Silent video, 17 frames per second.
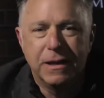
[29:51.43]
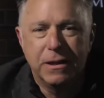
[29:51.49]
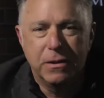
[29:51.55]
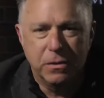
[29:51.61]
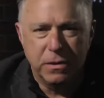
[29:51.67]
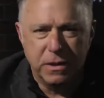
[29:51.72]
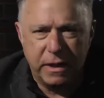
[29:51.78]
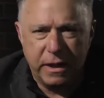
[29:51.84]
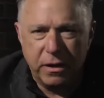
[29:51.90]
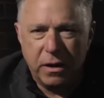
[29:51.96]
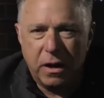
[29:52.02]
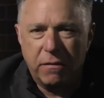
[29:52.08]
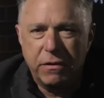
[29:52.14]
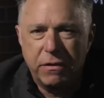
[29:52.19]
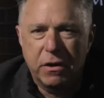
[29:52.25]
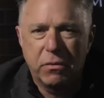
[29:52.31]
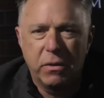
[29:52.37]
learn to get
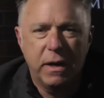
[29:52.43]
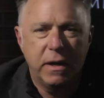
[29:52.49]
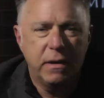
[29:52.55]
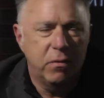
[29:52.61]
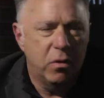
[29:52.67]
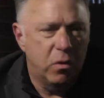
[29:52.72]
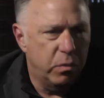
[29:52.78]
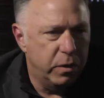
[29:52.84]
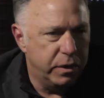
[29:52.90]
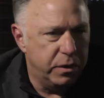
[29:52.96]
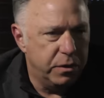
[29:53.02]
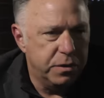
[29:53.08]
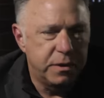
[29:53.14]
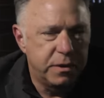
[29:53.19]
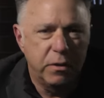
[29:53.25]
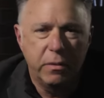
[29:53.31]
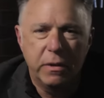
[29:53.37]
off the grid,
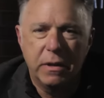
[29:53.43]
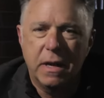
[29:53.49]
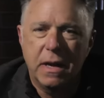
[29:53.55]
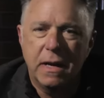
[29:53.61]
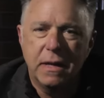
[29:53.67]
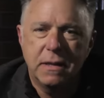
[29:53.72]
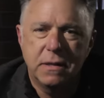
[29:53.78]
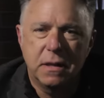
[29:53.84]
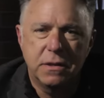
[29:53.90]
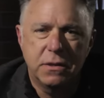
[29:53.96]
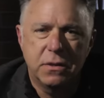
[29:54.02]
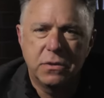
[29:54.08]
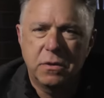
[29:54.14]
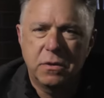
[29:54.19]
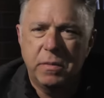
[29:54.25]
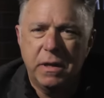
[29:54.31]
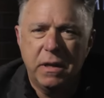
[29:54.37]
reduce your reliance on
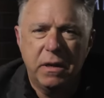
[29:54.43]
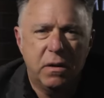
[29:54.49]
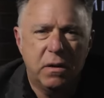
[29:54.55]
social media.